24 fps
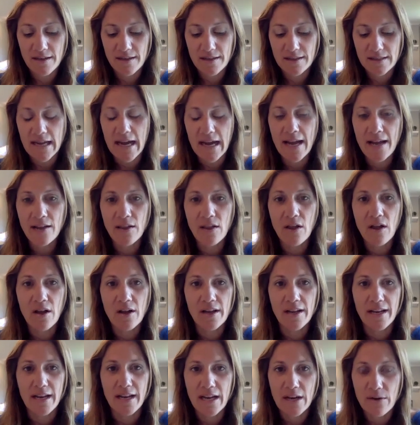
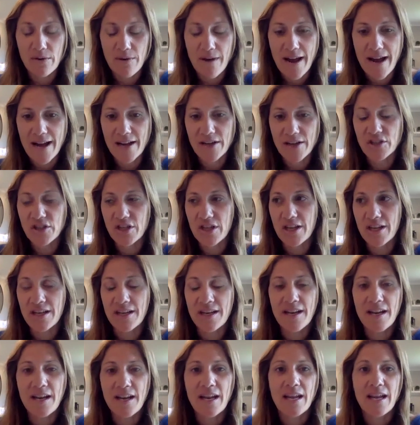dialogue and interaction